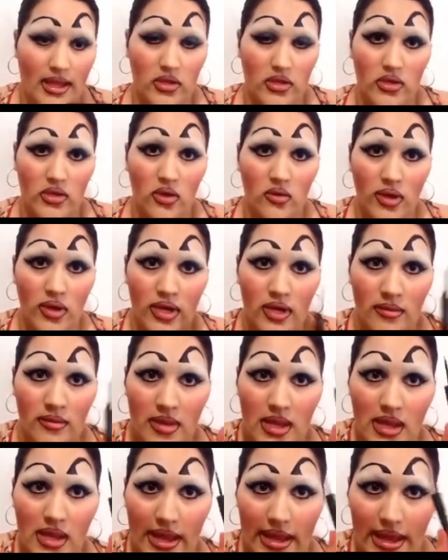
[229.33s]
You don't want to
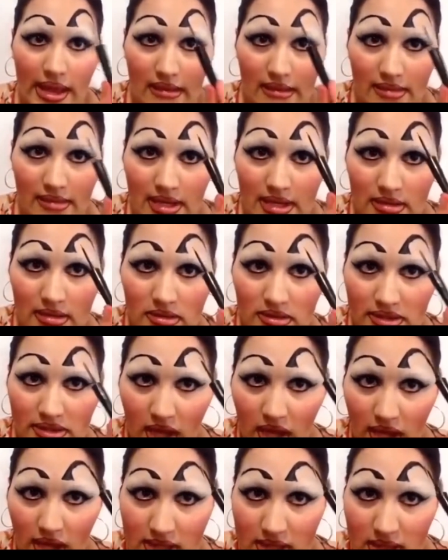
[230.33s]
be like having little
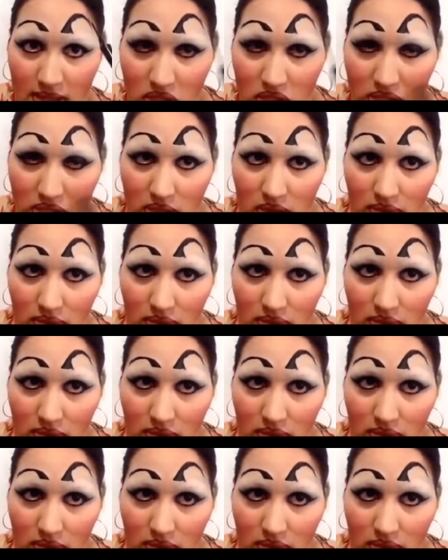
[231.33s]
dots and